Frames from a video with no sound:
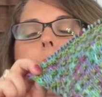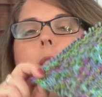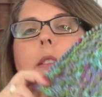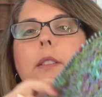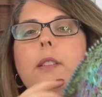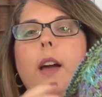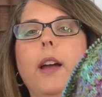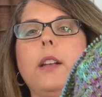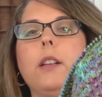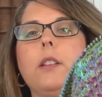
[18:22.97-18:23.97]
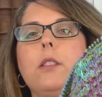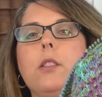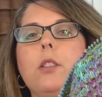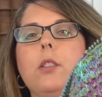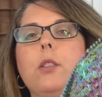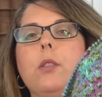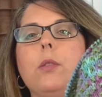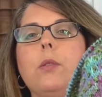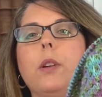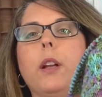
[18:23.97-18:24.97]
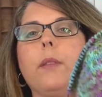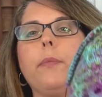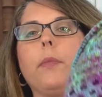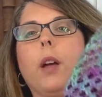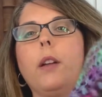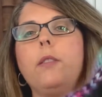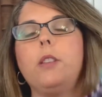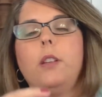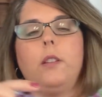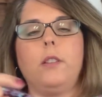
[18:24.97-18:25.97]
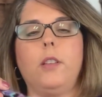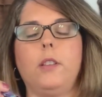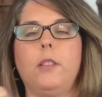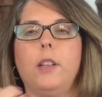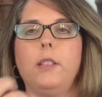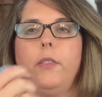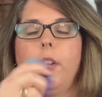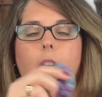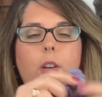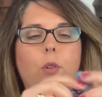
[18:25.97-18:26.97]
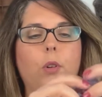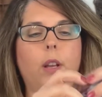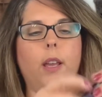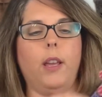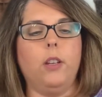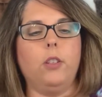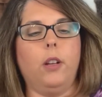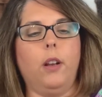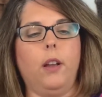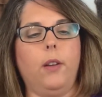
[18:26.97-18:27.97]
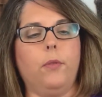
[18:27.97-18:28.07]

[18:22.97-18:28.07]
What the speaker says: decided to, and I did, this does have an I-cord edge, and